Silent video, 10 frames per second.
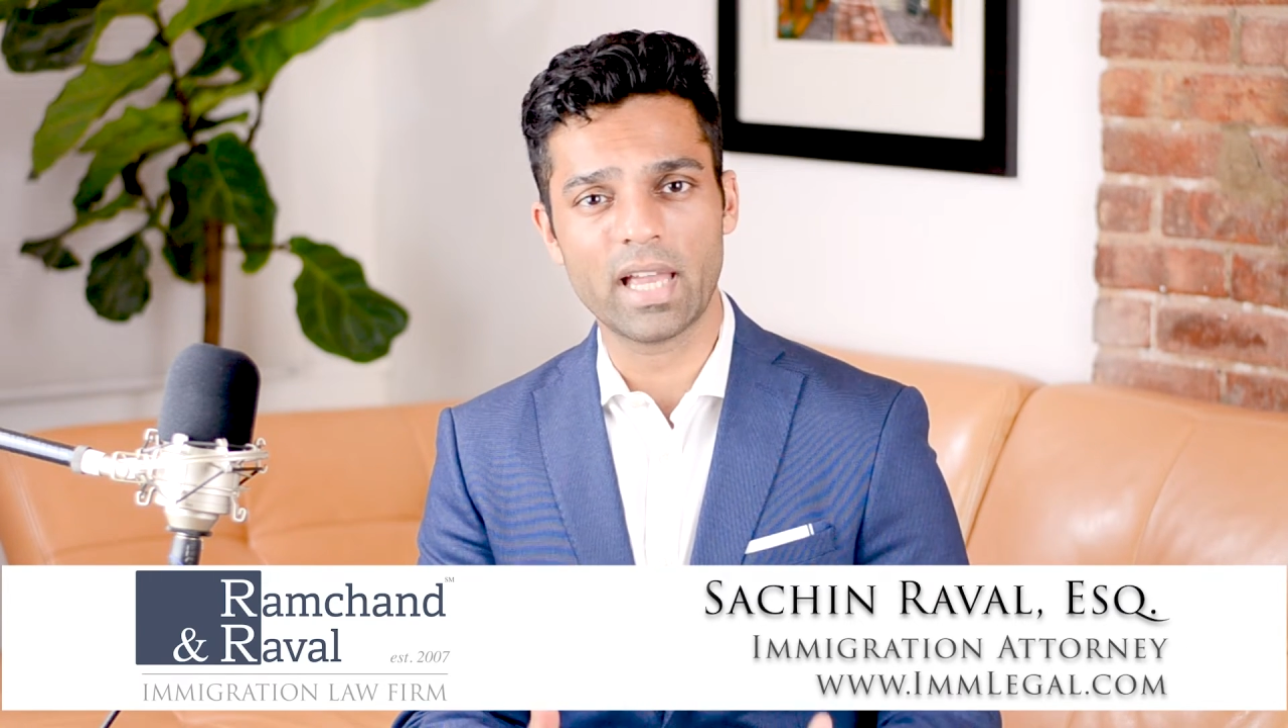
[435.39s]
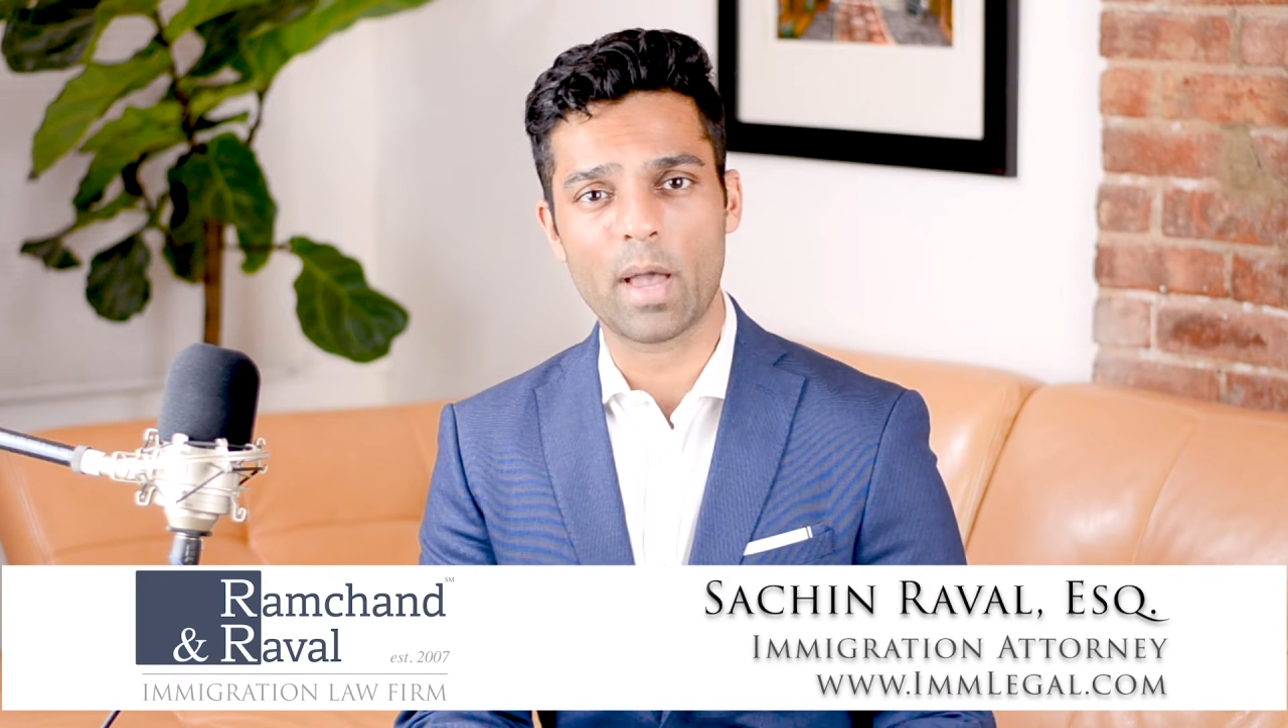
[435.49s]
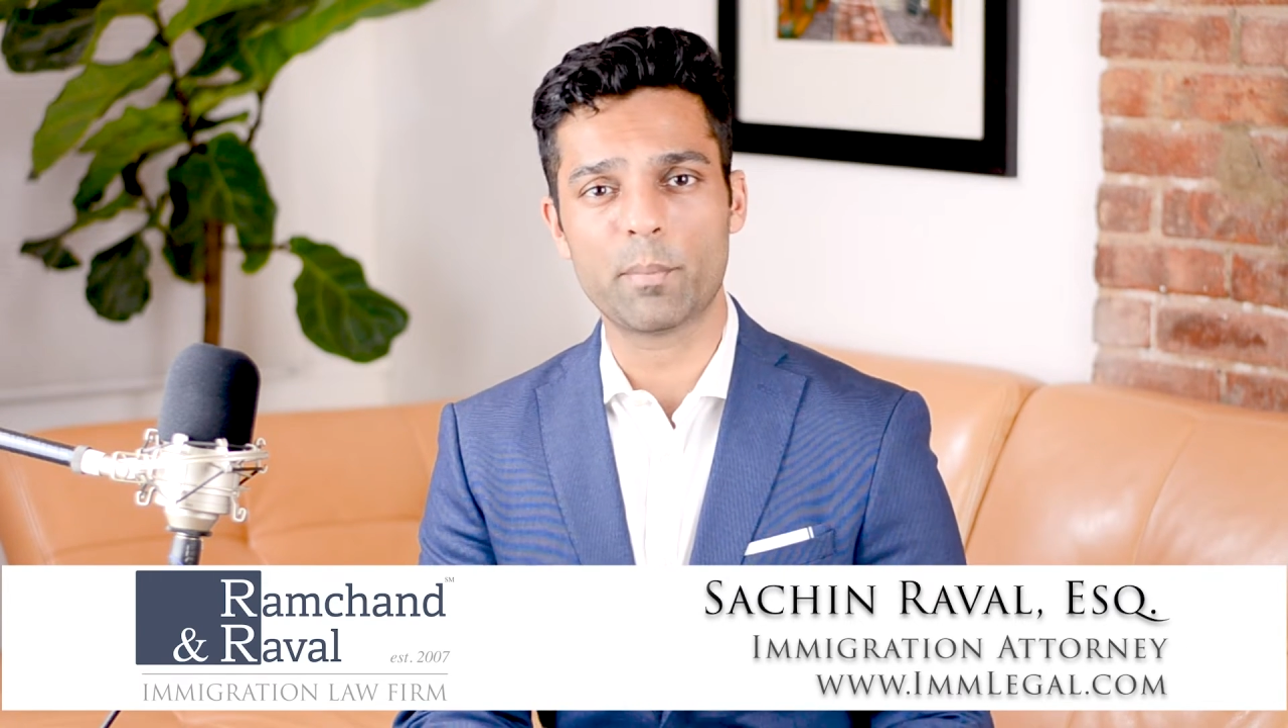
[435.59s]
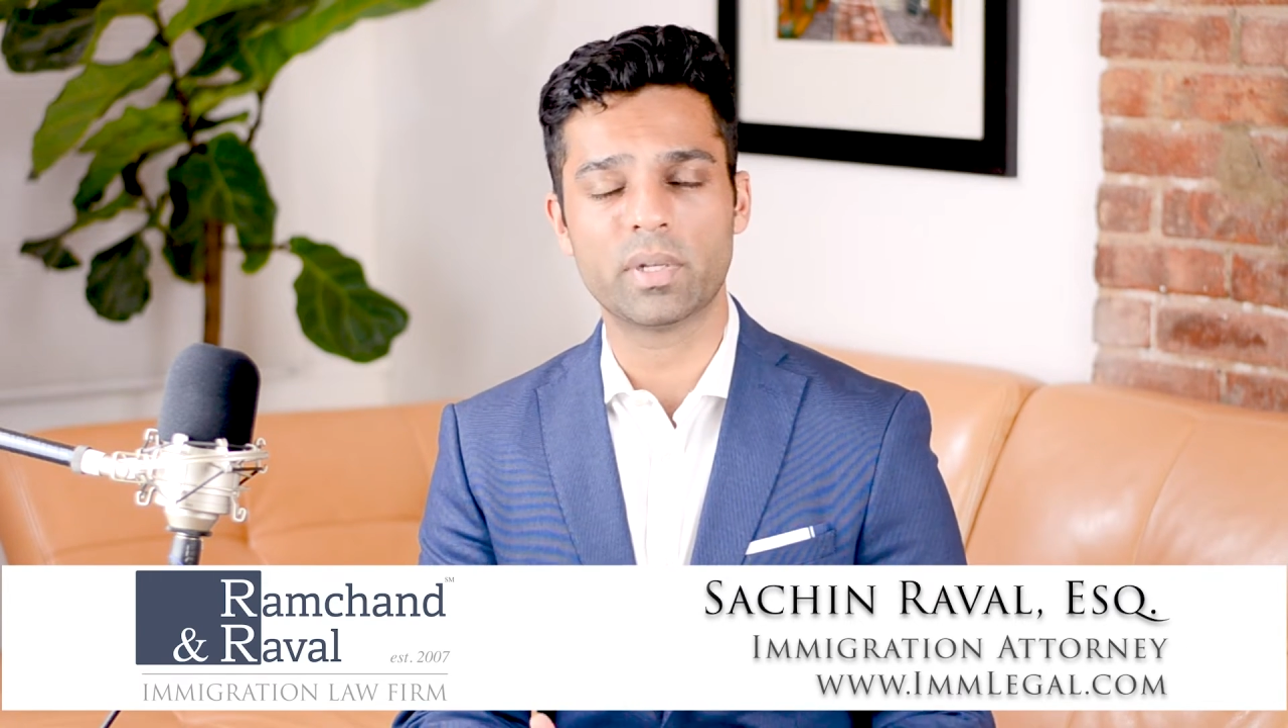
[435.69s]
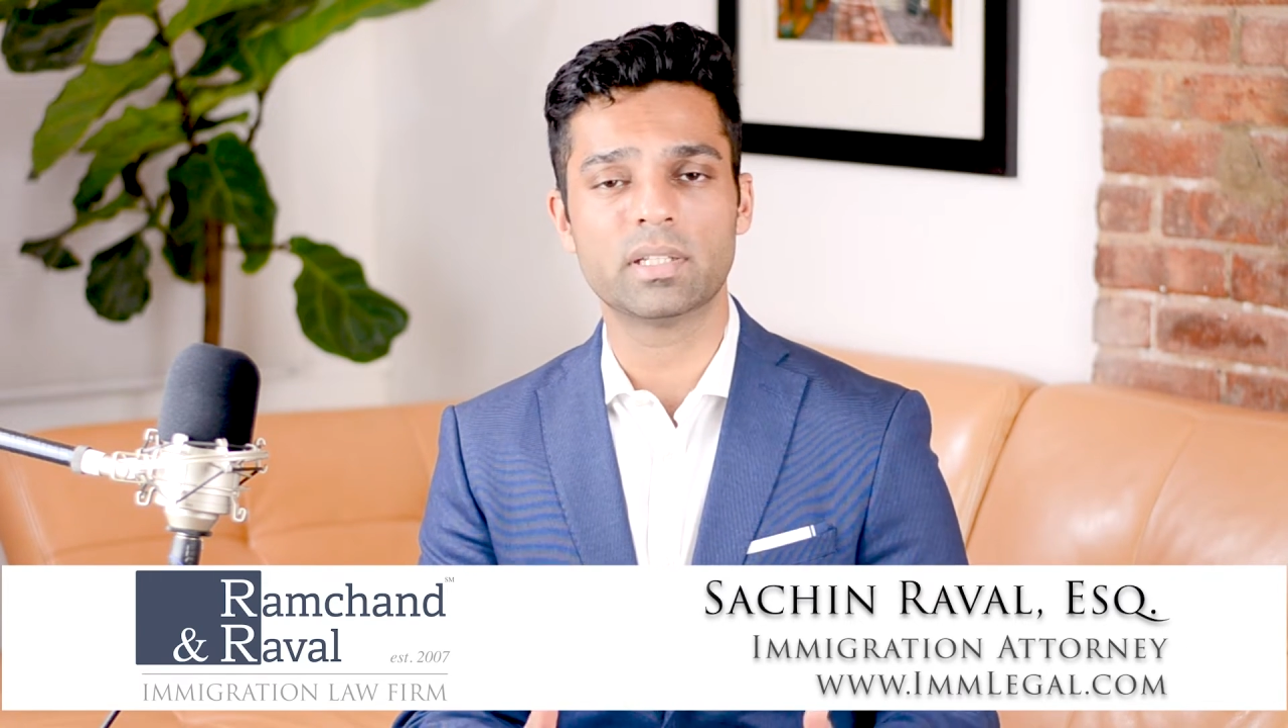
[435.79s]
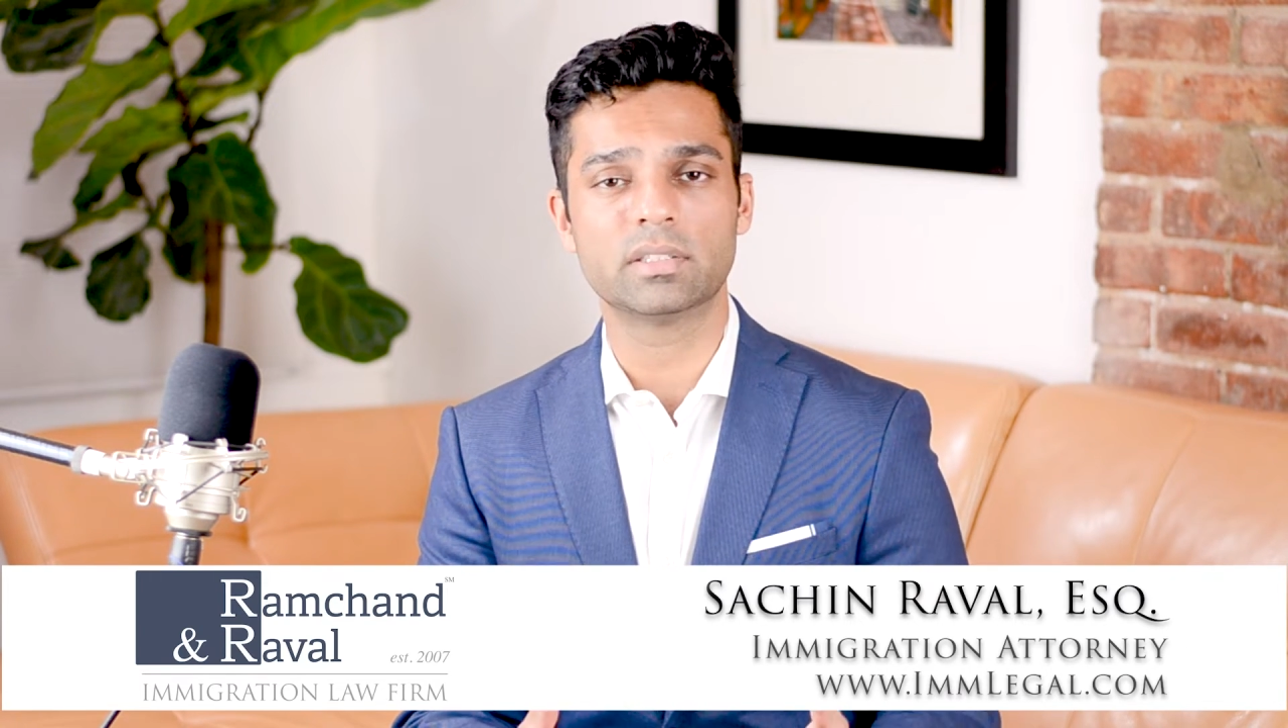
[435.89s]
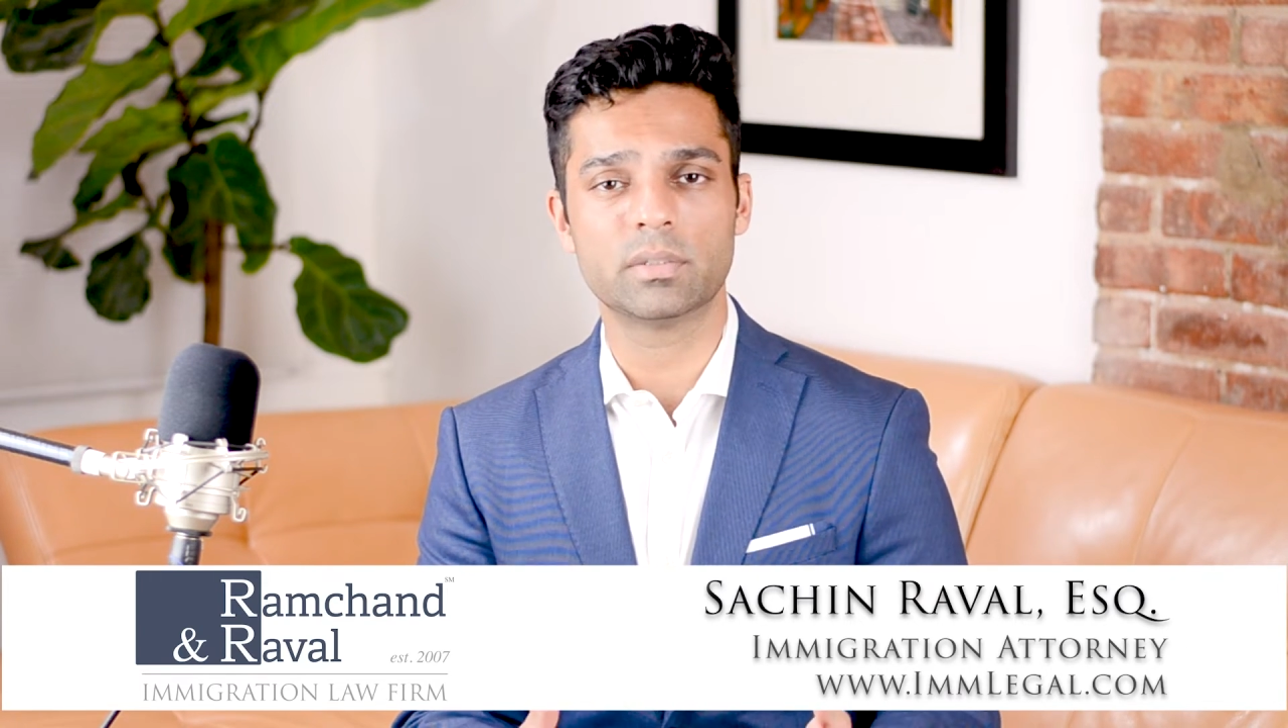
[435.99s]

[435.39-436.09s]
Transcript: happening